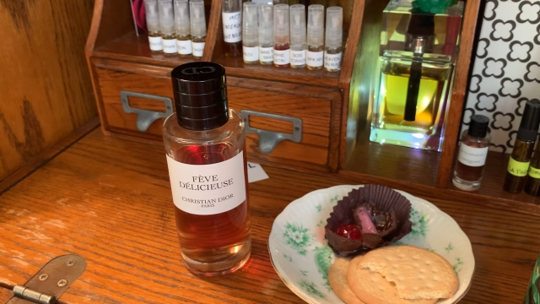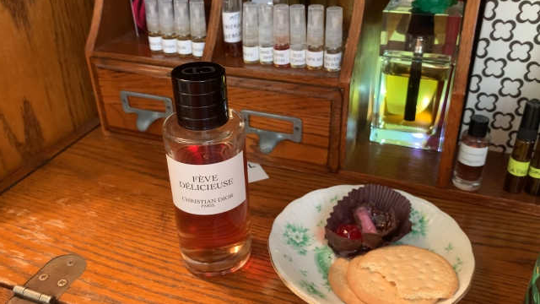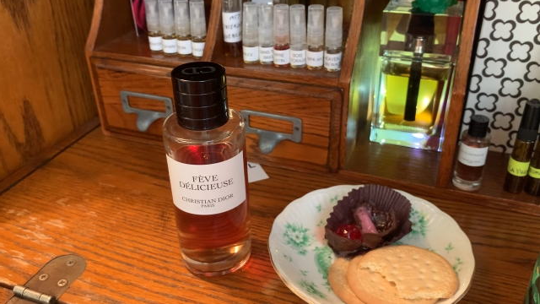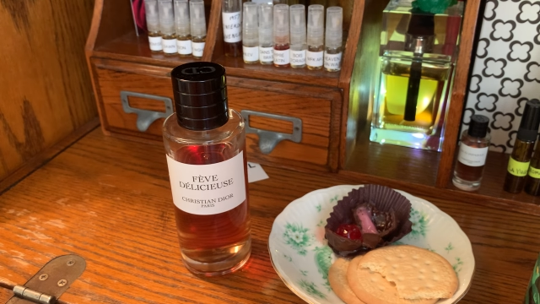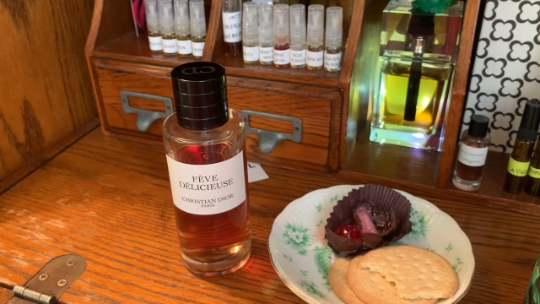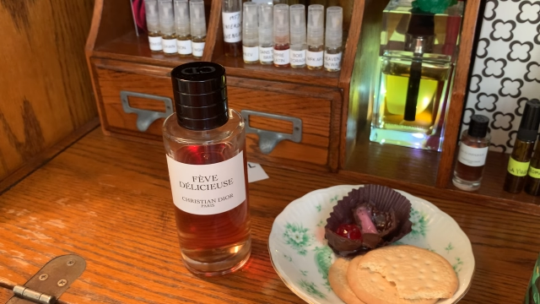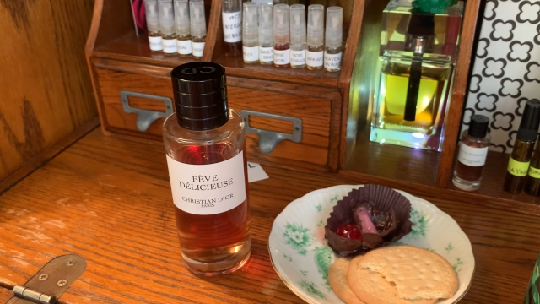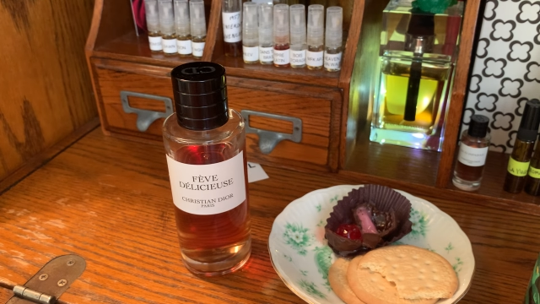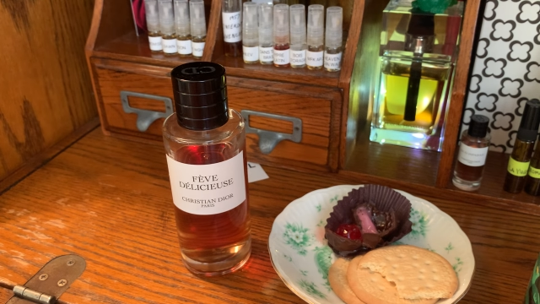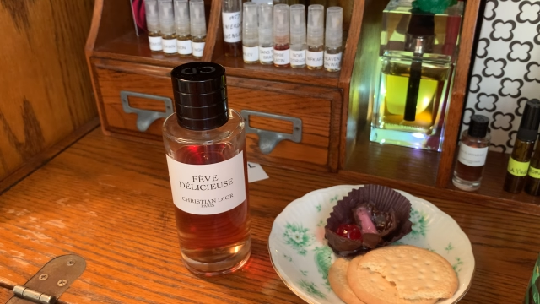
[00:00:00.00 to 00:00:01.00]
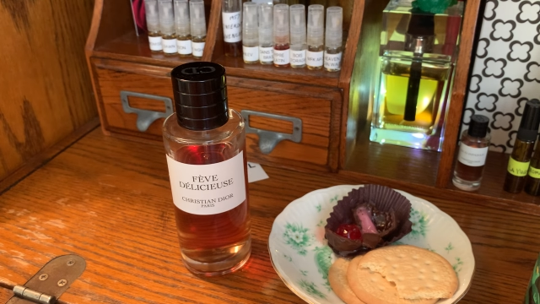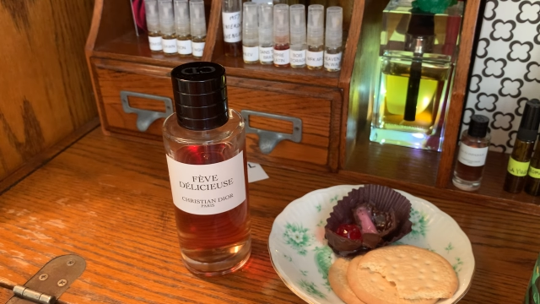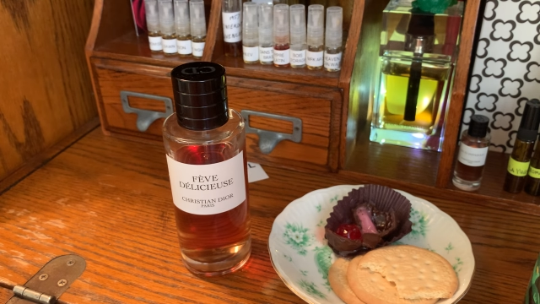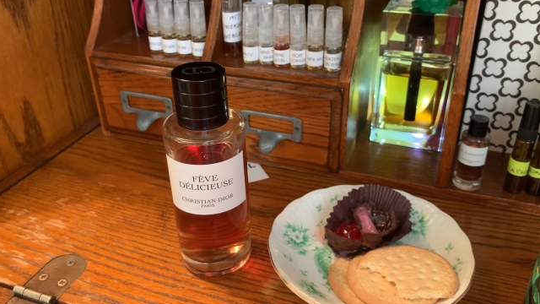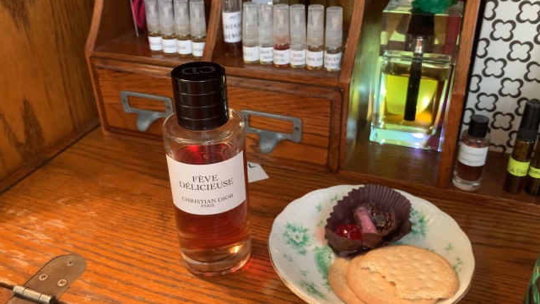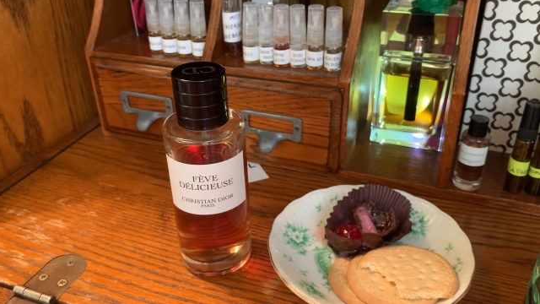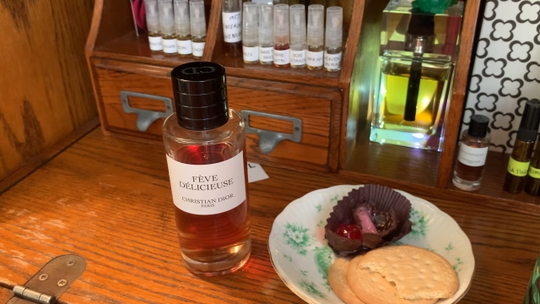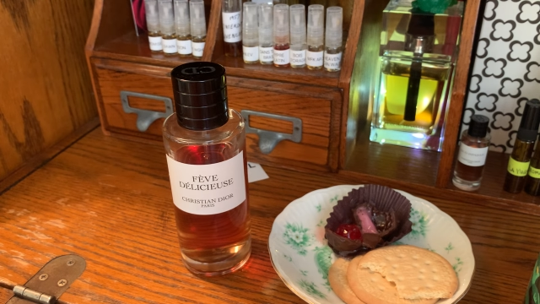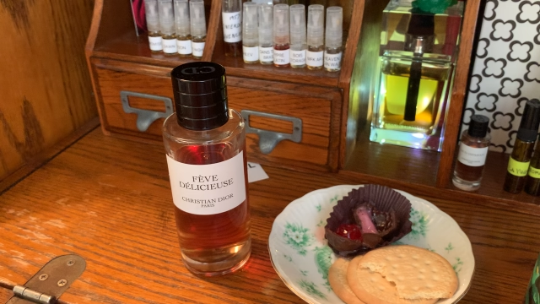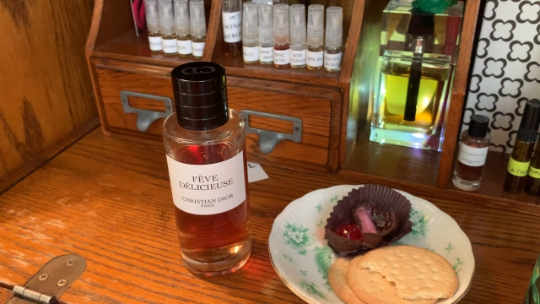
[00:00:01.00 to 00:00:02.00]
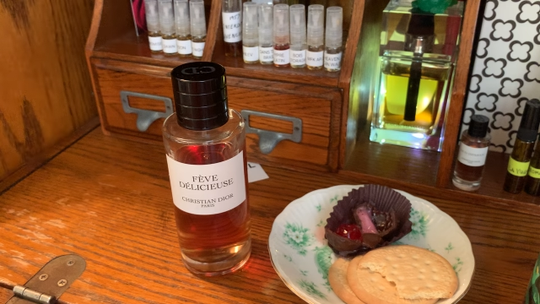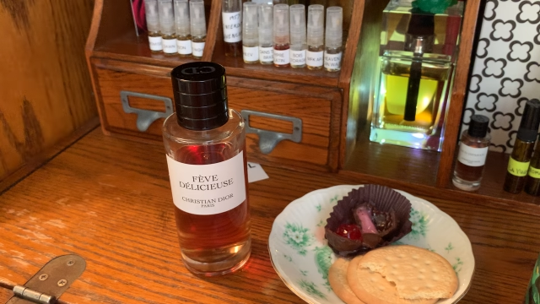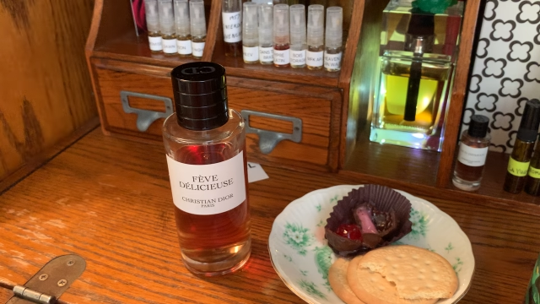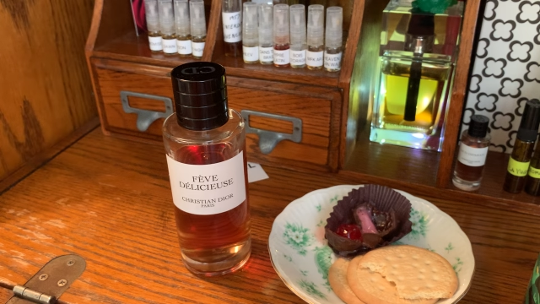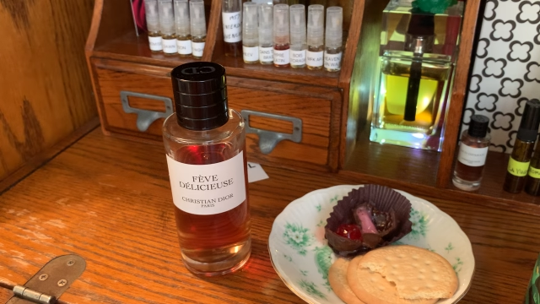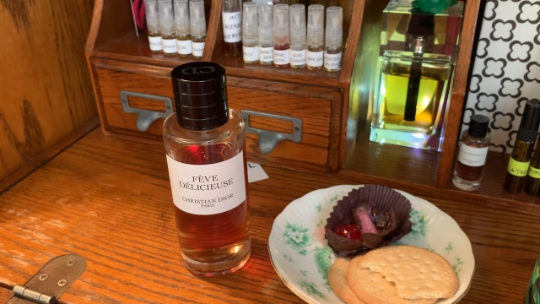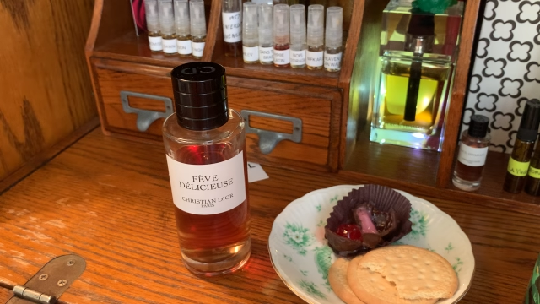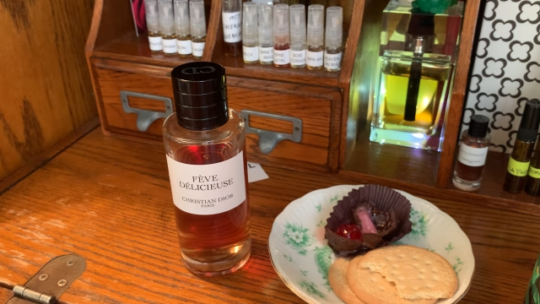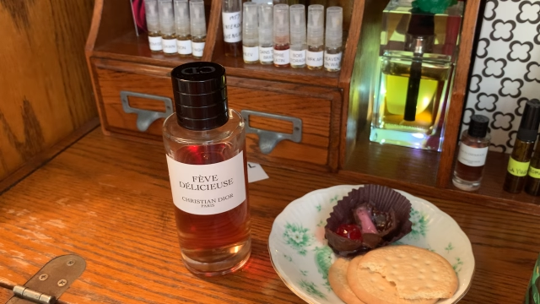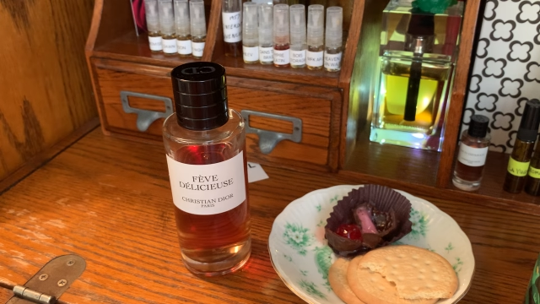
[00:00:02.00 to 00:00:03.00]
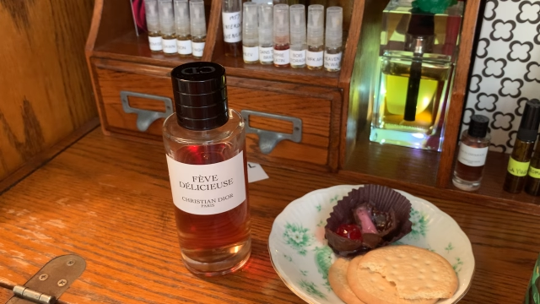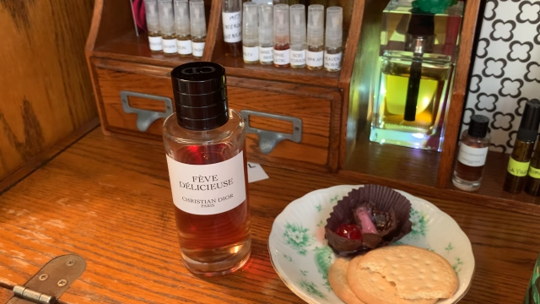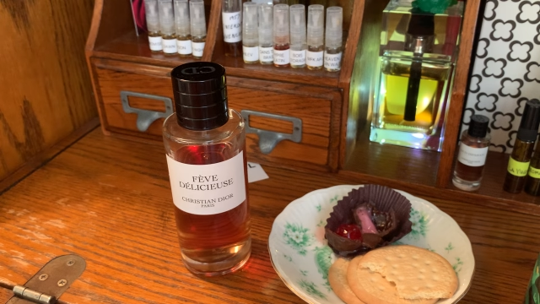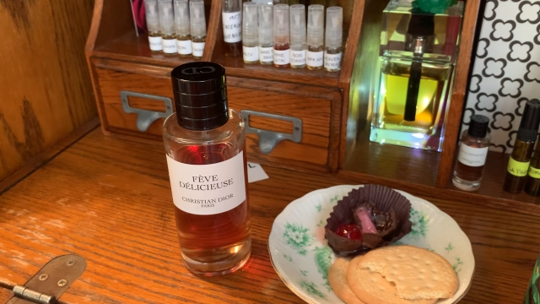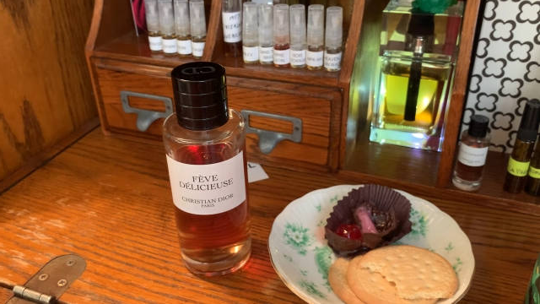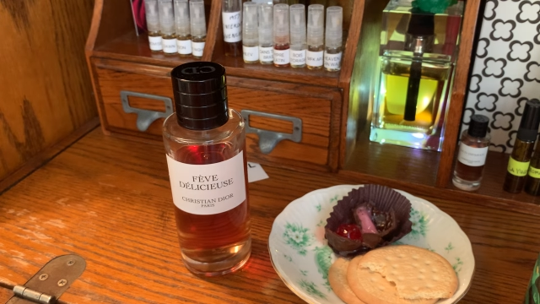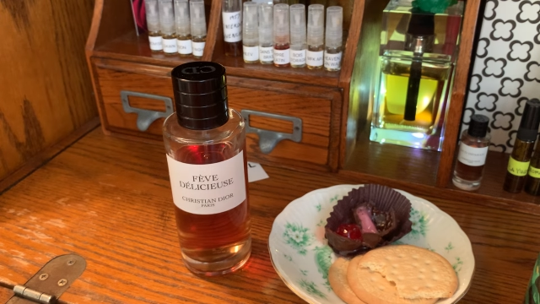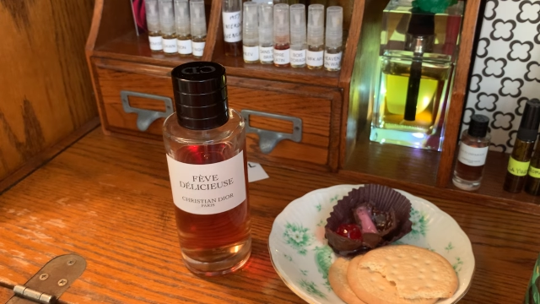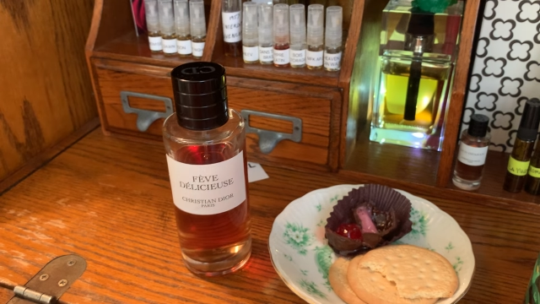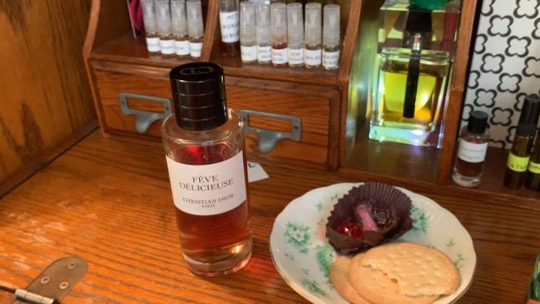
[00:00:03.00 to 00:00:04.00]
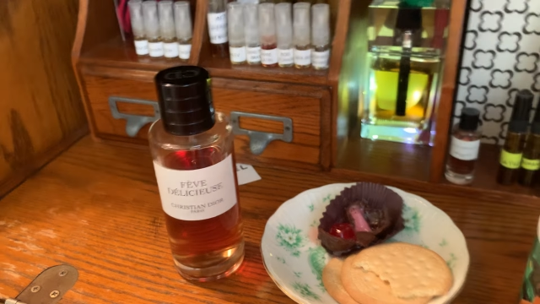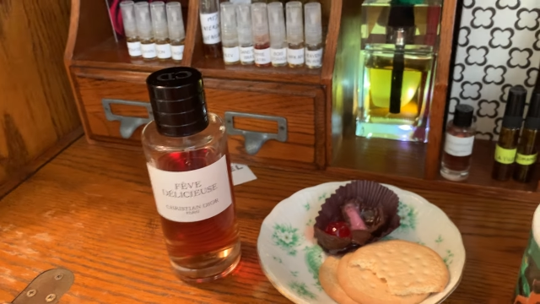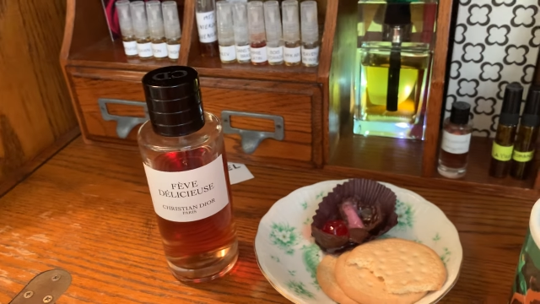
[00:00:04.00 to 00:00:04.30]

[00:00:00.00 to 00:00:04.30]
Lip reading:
[unreadable: no face in view]